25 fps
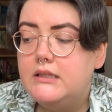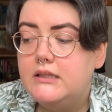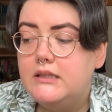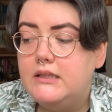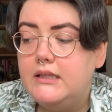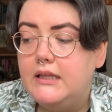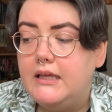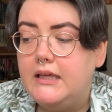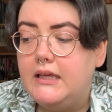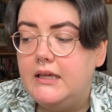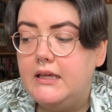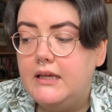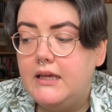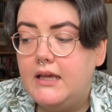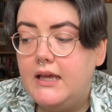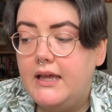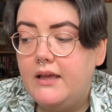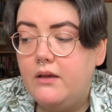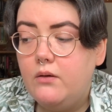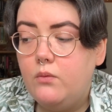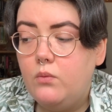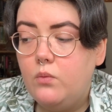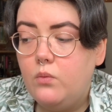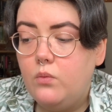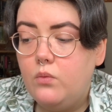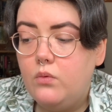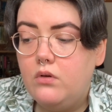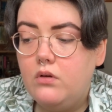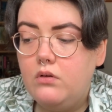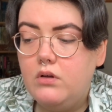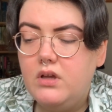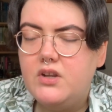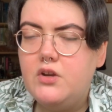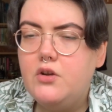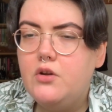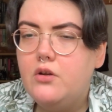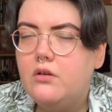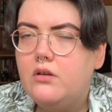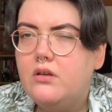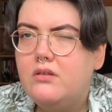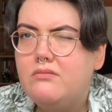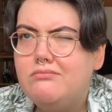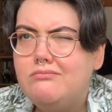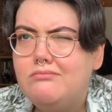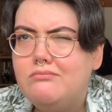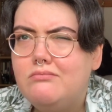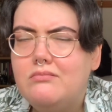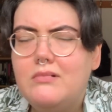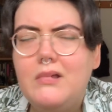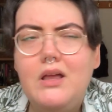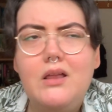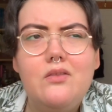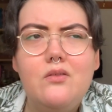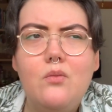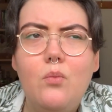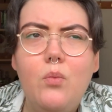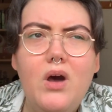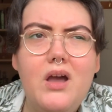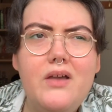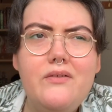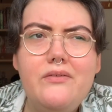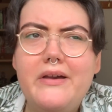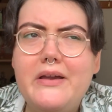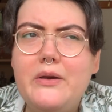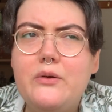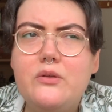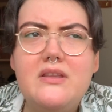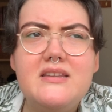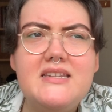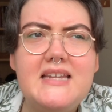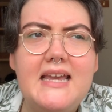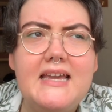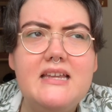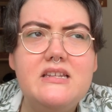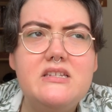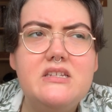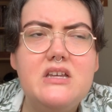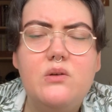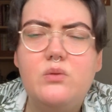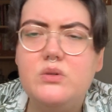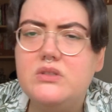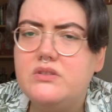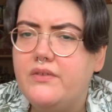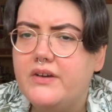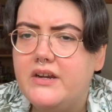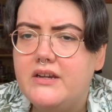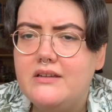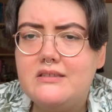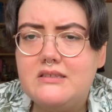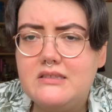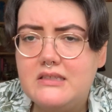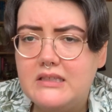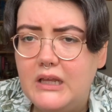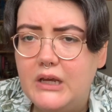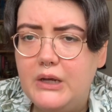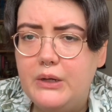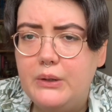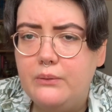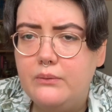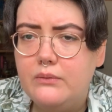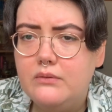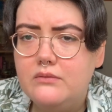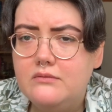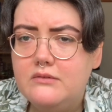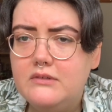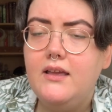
I don't know, the Wi-Fi or the data was very slow